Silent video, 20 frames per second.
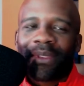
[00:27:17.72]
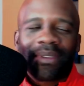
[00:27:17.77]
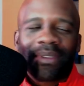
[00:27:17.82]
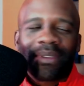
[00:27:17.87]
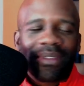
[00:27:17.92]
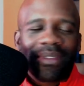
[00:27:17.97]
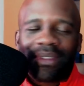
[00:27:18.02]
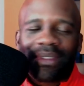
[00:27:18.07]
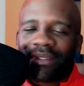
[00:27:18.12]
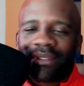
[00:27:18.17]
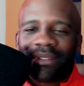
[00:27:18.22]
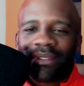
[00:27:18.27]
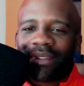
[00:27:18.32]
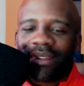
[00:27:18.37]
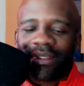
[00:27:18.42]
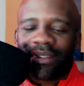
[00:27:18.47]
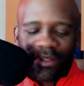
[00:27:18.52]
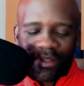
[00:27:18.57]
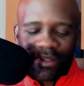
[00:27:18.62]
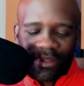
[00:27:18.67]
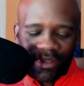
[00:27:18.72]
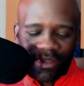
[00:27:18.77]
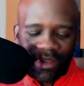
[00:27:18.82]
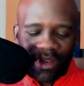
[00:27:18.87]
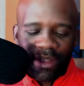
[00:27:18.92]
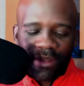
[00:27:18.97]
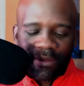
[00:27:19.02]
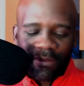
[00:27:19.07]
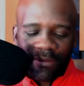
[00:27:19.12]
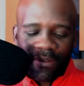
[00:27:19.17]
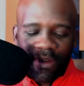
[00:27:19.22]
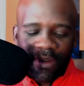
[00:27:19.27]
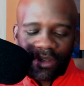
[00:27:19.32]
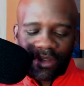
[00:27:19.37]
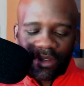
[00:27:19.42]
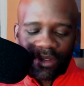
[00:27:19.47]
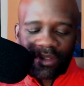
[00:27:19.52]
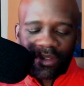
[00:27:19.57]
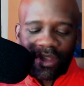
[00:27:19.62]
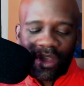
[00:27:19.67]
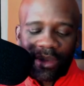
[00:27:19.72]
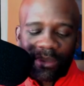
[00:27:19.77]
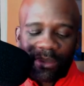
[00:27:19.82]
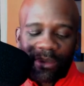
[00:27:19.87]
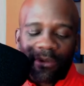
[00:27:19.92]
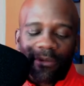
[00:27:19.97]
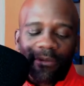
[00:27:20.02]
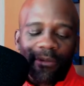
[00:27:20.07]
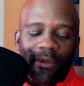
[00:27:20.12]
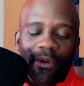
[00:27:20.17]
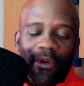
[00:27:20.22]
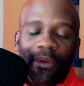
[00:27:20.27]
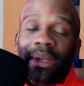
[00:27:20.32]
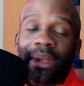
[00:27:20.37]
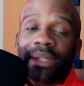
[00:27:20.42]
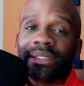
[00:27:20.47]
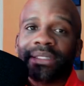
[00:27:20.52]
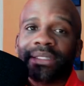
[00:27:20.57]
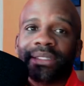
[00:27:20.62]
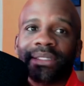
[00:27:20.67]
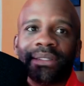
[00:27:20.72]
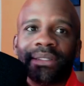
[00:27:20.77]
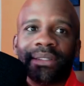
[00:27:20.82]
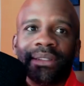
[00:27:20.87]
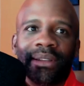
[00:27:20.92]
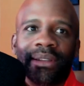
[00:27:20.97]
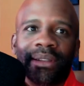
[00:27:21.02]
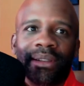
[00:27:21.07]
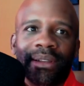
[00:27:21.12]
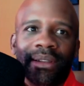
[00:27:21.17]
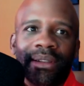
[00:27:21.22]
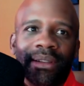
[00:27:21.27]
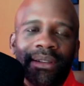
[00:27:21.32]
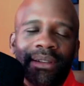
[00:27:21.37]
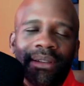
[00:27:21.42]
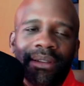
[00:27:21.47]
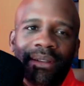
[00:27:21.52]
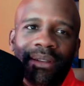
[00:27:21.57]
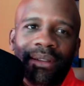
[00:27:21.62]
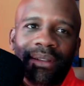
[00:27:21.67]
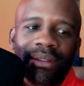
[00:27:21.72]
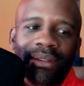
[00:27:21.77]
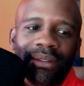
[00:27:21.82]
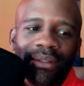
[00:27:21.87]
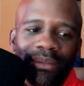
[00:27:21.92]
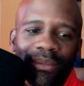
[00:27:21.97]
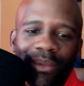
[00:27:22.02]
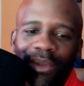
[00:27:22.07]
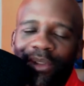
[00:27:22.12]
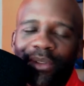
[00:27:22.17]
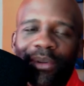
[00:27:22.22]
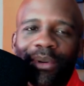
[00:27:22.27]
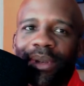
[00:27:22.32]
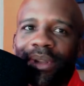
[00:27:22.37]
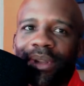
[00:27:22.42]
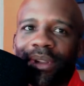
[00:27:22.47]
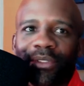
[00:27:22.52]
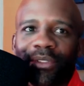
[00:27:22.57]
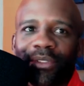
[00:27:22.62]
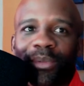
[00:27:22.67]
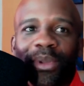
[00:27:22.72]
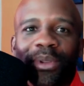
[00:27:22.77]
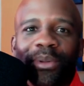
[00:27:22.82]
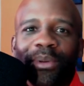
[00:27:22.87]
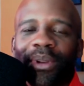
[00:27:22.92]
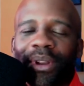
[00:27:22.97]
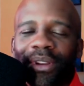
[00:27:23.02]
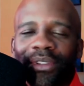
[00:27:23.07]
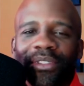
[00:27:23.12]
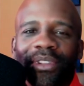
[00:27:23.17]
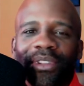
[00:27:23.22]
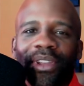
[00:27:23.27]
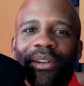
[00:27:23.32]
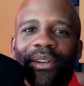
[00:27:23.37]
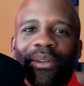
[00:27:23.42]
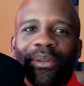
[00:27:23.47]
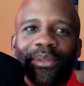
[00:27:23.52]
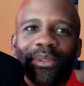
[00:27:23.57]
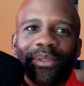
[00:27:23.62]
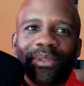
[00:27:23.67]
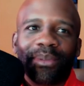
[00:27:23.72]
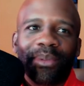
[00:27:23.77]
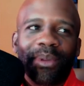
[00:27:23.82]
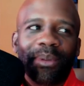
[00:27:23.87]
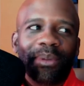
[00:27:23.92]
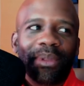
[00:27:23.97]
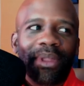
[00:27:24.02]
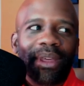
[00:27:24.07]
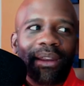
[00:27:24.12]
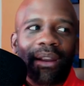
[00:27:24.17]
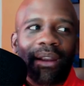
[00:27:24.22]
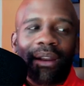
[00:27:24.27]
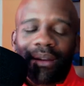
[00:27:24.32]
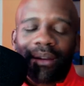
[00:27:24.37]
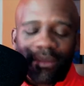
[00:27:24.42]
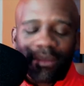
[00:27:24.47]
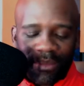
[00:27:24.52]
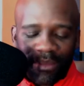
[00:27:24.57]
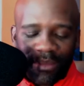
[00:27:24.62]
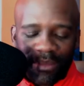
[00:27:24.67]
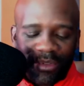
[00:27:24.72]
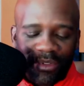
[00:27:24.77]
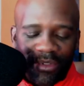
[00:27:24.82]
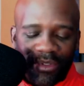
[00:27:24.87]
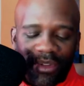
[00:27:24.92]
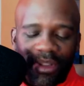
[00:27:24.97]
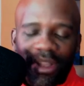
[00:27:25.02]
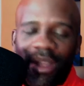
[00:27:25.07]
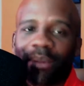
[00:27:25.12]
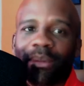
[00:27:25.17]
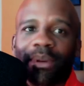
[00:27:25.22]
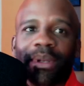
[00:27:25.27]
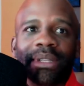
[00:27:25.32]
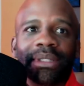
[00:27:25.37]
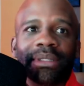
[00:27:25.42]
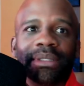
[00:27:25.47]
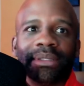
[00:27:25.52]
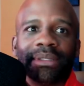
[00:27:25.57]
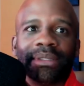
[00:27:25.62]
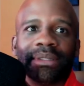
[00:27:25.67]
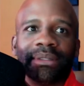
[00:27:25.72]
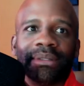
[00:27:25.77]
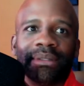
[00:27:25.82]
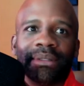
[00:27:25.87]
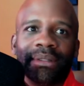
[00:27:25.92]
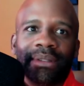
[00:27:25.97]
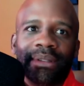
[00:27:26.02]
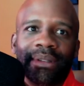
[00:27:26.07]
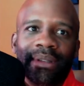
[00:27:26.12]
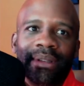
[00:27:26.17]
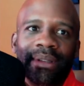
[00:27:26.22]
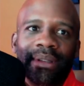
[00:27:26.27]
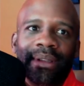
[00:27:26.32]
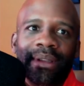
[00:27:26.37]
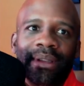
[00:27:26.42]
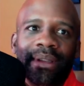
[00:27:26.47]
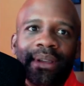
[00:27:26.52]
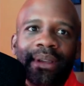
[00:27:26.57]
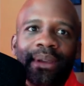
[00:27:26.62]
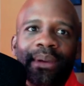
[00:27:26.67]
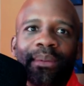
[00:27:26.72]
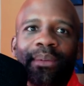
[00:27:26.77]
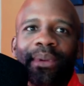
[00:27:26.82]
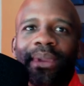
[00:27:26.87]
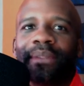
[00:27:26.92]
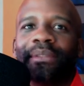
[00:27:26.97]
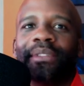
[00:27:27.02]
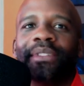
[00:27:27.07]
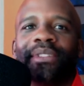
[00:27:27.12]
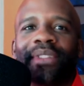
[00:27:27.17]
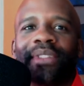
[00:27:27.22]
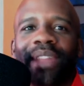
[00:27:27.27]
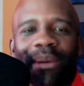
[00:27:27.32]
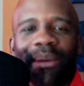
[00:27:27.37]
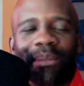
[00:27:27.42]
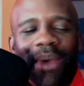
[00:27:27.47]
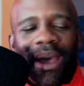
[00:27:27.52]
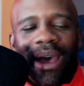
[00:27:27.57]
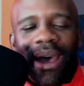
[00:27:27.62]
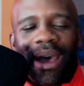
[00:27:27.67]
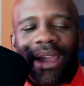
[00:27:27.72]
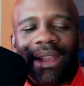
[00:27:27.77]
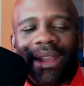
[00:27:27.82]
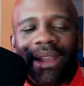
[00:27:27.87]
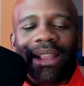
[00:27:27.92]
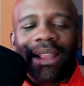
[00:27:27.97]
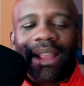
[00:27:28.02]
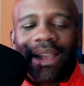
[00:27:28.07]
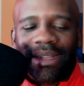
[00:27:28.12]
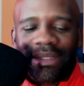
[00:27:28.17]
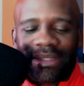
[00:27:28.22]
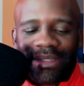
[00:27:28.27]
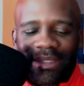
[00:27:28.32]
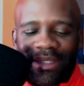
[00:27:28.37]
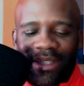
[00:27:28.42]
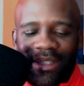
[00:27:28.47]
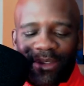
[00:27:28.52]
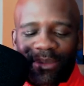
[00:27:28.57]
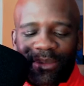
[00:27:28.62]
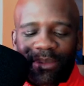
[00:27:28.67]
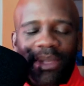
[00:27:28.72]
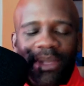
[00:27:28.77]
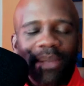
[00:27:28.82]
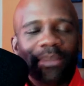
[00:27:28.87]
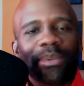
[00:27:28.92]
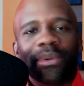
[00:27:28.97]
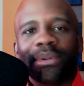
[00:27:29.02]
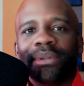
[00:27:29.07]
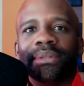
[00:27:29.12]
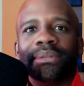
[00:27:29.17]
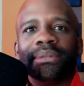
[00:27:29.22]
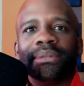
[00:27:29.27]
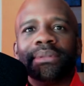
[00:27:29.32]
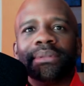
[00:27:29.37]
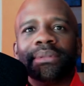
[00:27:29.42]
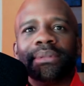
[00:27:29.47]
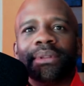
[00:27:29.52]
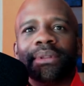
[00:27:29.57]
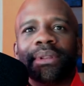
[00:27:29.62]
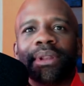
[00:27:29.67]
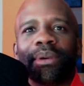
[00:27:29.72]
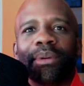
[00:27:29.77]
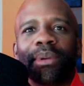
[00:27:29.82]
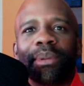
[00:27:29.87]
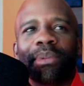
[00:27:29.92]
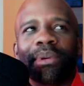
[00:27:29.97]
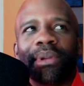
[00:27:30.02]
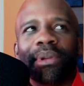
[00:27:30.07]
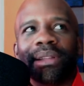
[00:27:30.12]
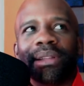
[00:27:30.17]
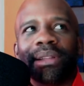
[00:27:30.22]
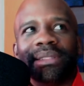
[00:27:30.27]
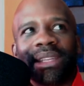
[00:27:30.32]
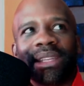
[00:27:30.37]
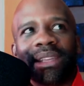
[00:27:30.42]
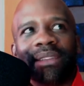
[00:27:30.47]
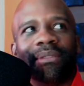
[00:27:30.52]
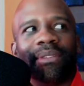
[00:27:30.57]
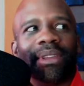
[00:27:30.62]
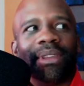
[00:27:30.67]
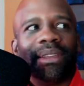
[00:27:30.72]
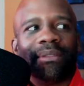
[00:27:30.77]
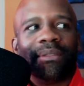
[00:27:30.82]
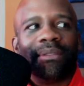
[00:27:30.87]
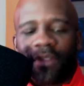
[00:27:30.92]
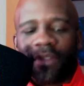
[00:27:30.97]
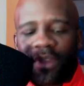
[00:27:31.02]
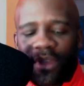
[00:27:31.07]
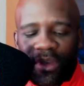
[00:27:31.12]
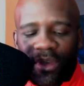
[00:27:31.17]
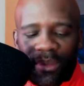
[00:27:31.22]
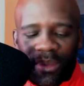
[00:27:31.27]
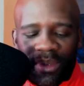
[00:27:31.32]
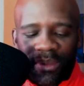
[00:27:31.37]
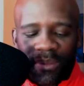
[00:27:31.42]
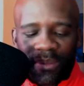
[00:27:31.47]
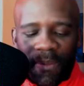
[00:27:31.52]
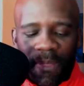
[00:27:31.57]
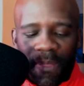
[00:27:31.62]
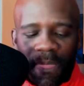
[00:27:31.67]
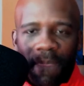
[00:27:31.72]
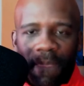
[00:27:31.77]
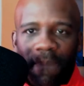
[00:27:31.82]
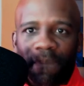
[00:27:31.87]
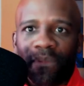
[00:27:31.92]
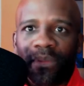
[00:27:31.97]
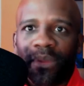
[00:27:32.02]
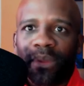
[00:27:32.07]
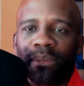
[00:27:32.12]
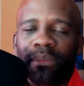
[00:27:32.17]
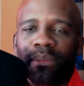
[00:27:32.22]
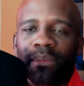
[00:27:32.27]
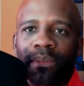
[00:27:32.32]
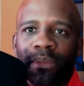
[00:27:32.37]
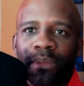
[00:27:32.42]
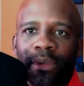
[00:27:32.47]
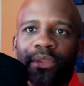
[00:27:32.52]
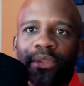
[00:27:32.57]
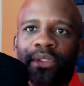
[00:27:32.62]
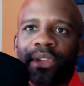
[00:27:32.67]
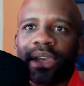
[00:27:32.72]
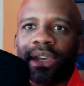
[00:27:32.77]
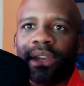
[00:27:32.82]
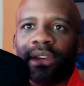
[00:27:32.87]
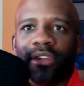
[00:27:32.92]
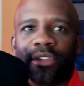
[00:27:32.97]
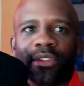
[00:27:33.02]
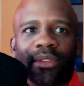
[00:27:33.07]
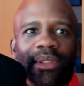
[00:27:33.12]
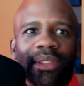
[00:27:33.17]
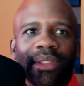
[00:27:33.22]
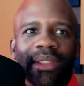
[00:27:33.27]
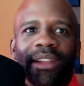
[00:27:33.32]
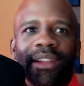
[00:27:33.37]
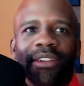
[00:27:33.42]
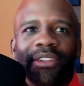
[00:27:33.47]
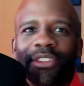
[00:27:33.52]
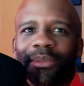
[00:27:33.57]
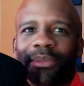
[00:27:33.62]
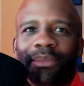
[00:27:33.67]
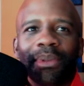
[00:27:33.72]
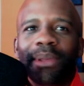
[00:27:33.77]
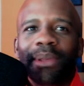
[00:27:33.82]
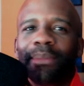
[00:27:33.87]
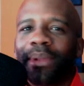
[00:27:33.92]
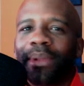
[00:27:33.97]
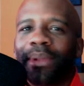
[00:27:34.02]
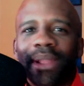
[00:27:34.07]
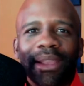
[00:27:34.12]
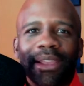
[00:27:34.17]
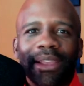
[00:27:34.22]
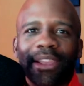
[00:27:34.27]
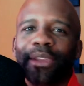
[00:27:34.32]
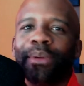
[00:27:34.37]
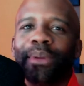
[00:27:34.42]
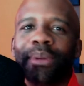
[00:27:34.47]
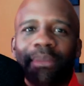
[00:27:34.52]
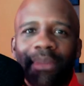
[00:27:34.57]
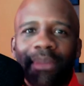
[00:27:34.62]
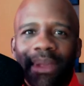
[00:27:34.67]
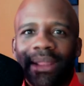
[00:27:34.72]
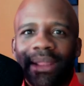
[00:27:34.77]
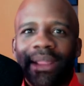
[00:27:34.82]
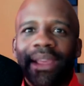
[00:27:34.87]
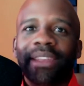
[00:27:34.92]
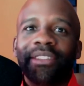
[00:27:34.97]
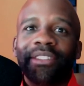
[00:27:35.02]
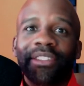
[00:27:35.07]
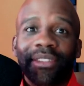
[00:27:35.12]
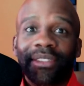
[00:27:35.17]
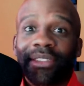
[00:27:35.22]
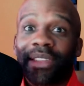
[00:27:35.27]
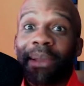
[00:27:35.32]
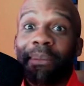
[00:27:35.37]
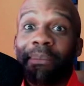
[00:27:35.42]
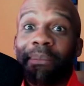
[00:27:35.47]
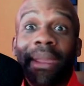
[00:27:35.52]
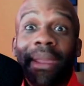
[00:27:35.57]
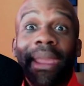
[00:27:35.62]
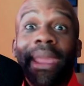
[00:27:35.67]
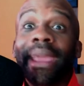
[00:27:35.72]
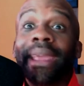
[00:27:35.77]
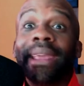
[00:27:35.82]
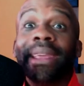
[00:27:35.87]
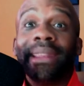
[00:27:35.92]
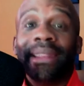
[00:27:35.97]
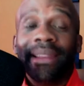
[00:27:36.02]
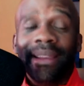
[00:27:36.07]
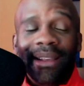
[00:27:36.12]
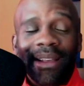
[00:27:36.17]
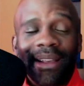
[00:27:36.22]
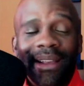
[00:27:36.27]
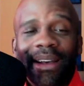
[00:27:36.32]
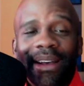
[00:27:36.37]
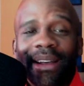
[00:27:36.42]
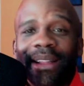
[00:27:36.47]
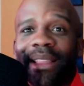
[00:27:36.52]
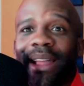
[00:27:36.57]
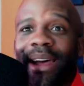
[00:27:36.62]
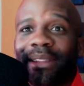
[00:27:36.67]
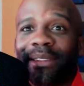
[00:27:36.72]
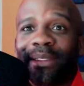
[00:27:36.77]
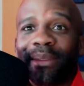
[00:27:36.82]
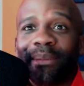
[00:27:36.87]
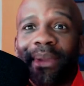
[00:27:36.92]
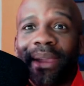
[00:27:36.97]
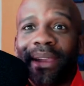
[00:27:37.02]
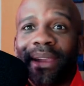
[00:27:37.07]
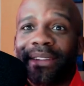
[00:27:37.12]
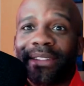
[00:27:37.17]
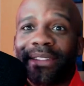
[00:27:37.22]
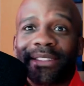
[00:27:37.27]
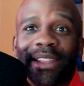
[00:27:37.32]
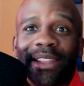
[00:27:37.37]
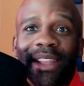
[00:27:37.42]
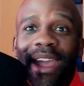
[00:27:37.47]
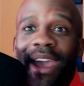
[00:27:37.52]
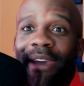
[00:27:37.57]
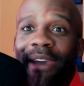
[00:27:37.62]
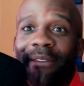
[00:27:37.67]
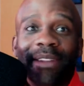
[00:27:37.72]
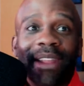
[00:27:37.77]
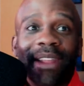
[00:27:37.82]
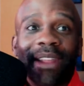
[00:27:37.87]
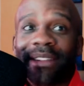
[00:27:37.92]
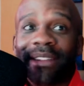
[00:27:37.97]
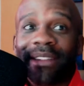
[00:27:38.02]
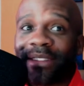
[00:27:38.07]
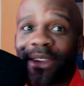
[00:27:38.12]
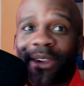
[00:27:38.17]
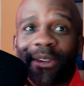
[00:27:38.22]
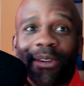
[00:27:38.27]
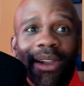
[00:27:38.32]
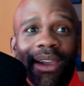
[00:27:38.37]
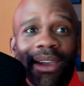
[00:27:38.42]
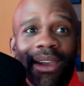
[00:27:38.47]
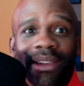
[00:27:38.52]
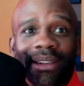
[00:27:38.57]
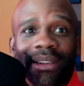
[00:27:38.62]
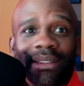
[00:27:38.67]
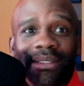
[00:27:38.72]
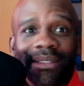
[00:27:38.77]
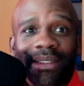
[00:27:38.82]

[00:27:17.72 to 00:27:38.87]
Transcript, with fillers: It's it's it's all a front. It's all performance. We do it our, we do it ourselves. People that aren't celebrities. We have to stop idolizing these people. You know, we put on TV and film and music industry. They're just people like you and me. They just get paid a lot to make us laugh, dance, and cry.